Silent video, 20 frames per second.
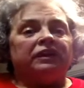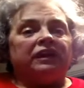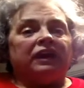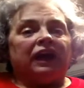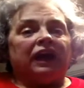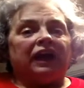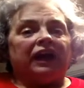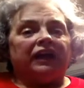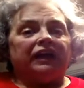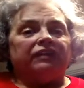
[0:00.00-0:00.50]

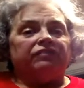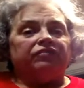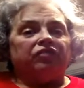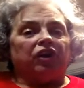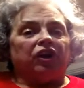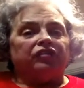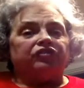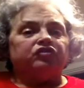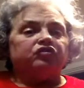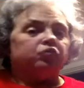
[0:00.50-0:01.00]
I have
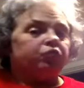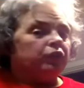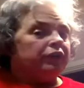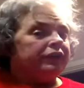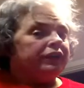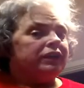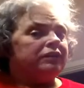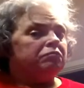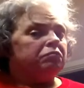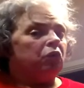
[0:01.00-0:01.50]
lost
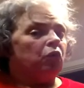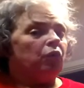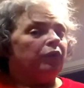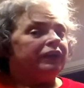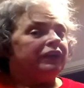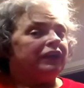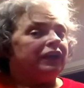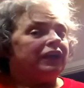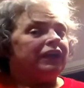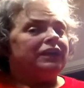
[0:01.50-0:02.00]

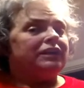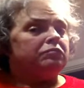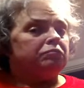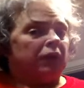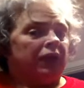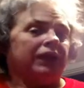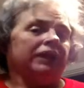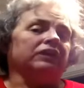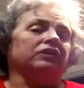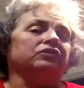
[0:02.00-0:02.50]
20.8
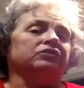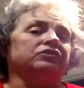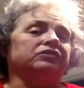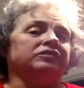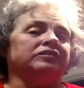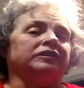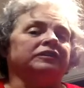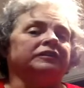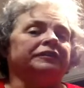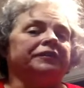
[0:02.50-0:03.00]

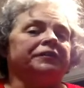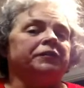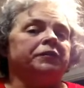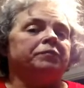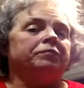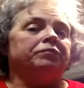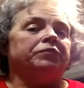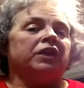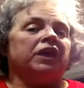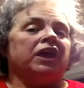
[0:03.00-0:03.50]
pounds,
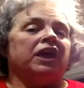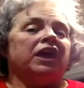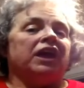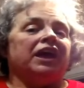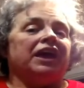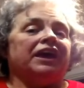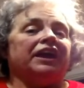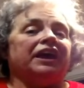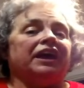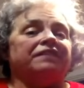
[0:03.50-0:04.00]

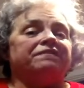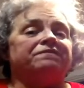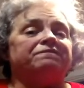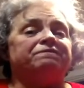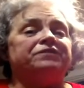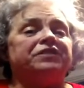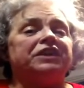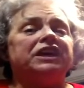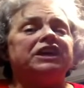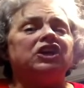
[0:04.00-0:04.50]
and I
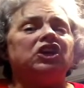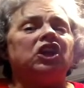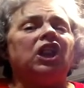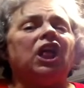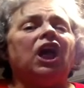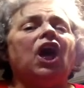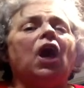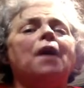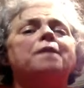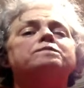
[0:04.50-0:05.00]

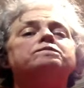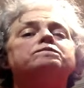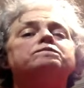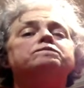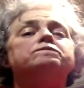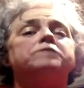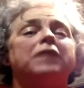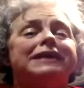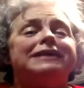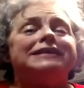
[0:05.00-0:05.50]
feel
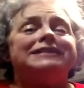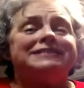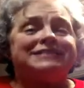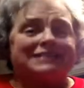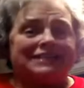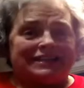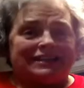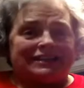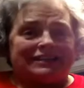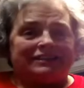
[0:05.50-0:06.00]

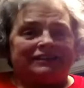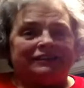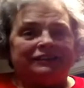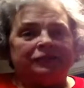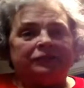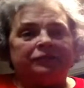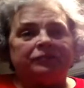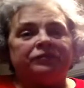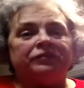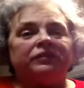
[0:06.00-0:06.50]
amazing.
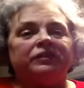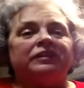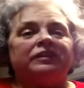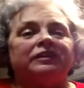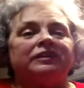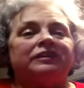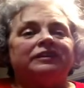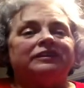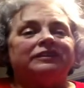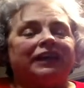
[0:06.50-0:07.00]

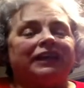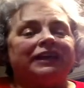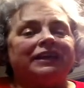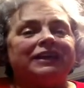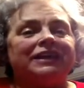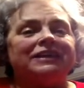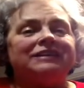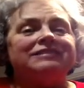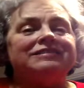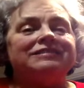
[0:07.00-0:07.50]

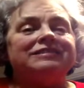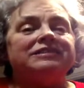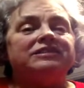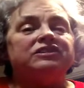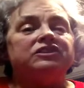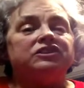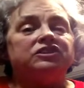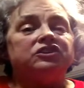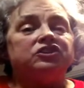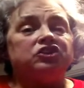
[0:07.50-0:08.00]
Ladies,
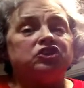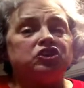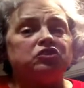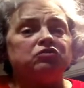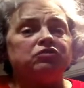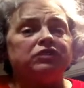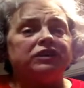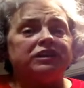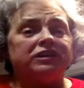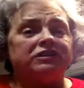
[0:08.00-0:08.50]

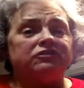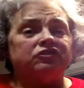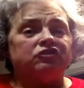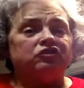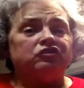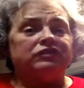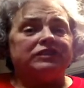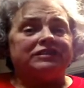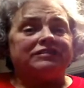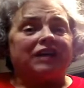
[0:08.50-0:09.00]
you can
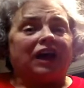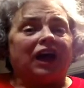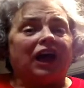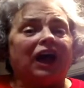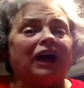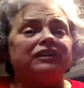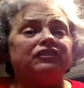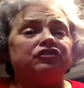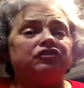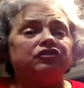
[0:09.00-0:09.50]
do this.
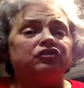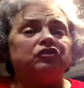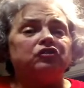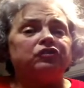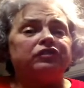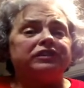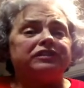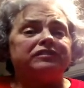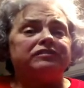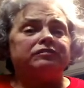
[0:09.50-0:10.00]
I do
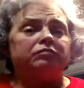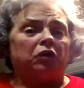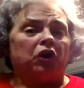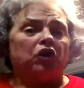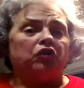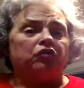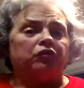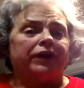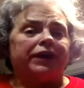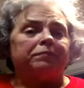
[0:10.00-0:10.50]
this
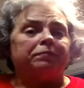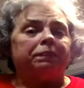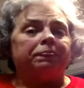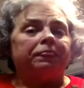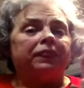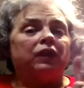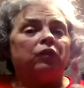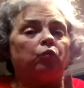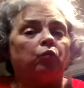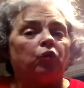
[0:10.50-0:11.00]
program
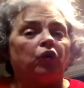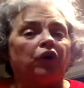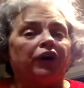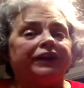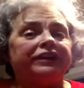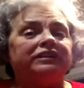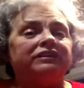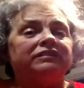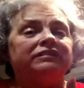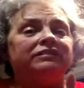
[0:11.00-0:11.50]

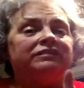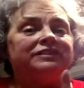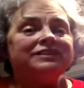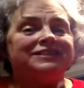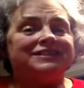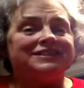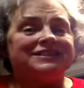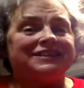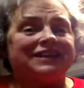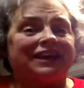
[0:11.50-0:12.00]
1
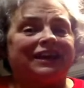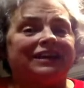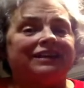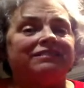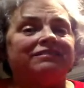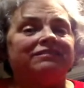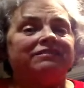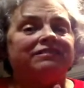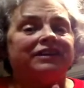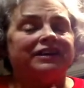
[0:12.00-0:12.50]

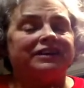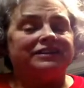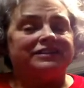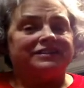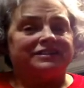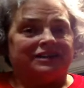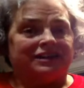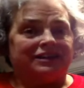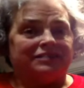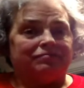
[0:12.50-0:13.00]
day at a
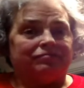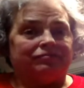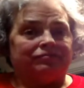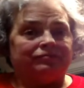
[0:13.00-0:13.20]
time.